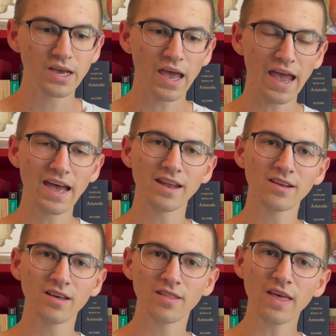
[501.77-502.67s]
and
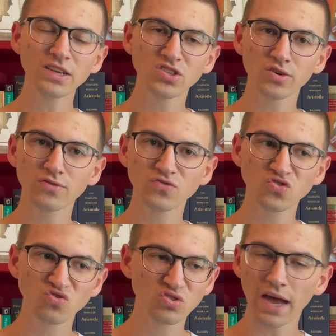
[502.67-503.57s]
they sort of
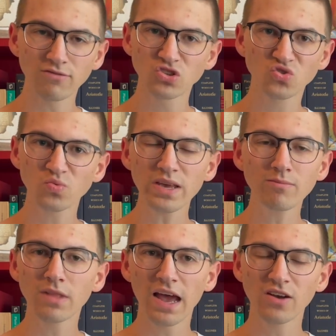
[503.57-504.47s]
have a
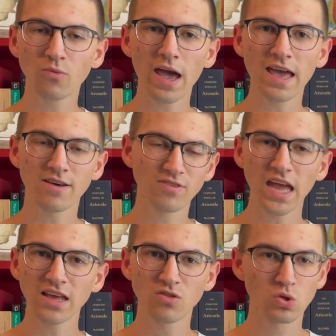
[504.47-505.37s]
streamlined way of
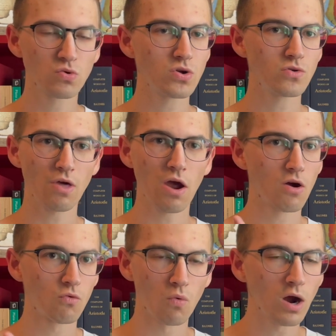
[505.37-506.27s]
getting through their
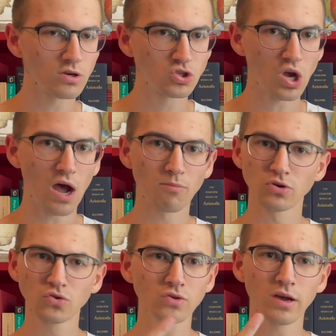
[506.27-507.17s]
workshop or
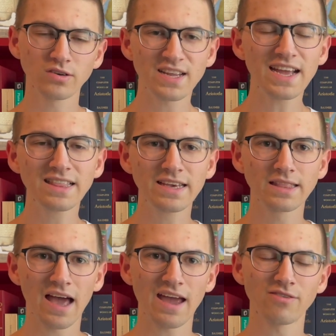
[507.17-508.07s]
through their daily
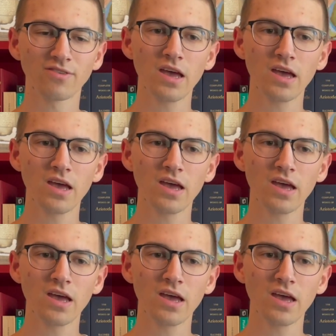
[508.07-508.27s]
life